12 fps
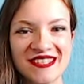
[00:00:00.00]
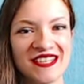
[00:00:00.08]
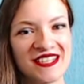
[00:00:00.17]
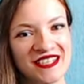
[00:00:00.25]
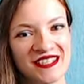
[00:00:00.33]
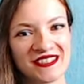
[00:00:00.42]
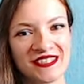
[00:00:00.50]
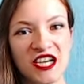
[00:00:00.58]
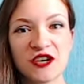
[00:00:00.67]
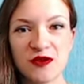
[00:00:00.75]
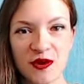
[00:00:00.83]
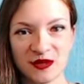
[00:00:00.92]
and
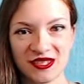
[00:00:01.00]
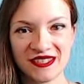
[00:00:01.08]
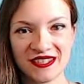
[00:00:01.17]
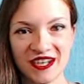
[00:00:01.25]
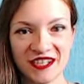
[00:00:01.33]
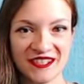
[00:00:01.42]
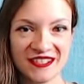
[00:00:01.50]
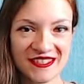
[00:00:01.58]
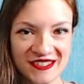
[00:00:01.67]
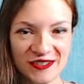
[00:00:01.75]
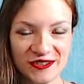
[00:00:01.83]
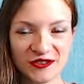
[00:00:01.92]
we will start
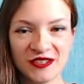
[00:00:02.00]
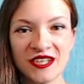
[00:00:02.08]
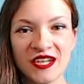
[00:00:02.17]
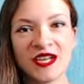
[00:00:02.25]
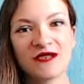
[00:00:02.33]
soon.